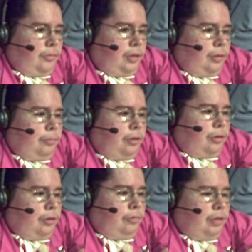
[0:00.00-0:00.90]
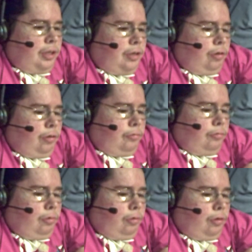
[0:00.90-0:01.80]
But we kick off
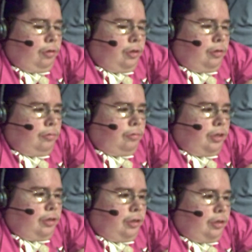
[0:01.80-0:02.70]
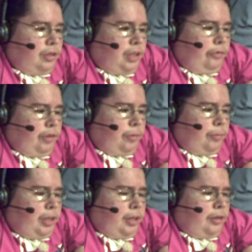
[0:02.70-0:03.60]
Raw with Stephanie
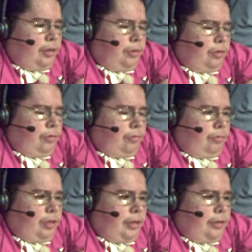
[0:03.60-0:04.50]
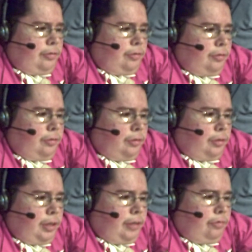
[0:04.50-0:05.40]
McMahon coming to the ring
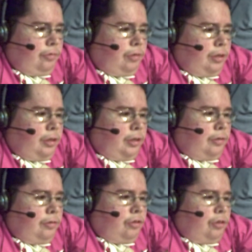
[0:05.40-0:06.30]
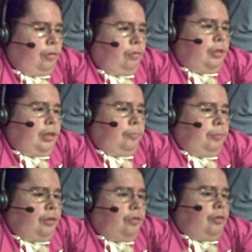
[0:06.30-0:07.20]
after what, and she calls out
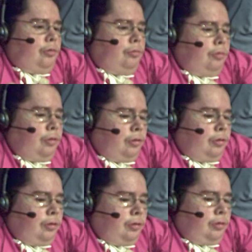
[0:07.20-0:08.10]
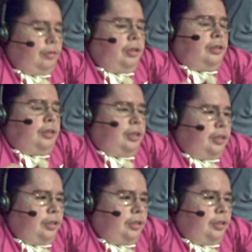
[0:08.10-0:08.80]
Big Show and says he